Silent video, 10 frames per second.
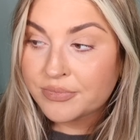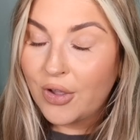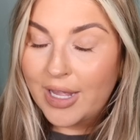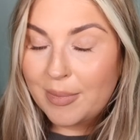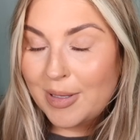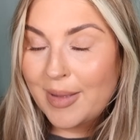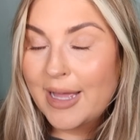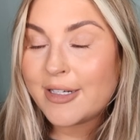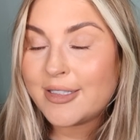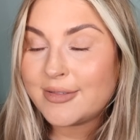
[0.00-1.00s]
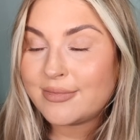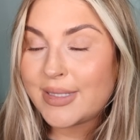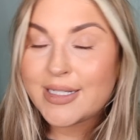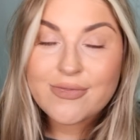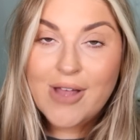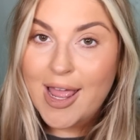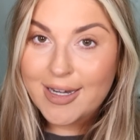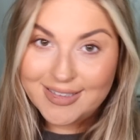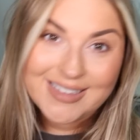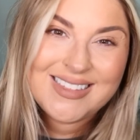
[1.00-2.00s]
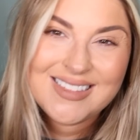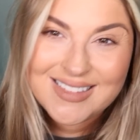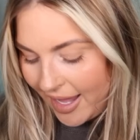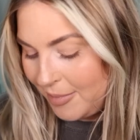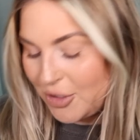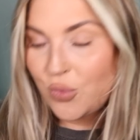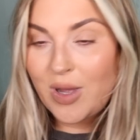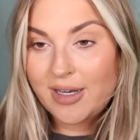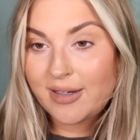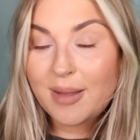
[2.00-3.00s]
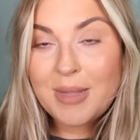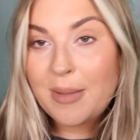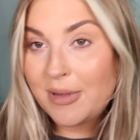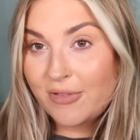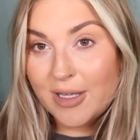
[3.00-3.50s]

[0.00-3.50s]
Not happy about it, but it's fine. Hamish won. I'm happy for